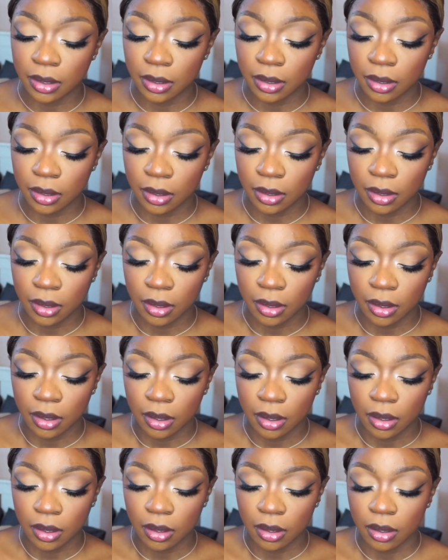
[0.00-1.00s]

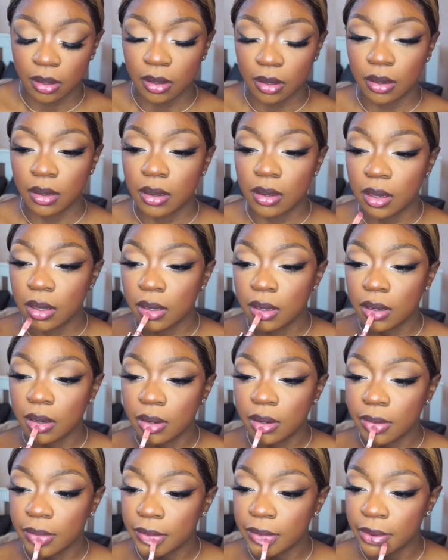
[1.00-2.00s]

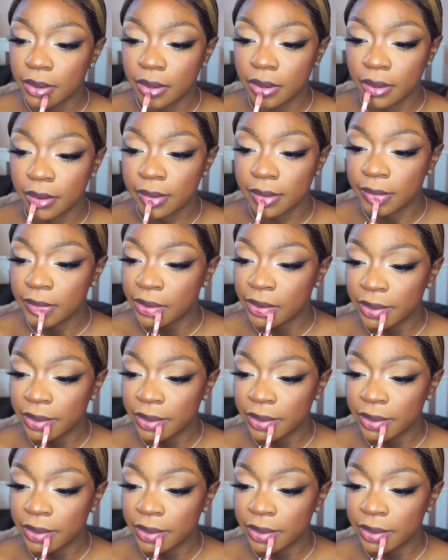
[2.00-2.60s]
Nobody speaks.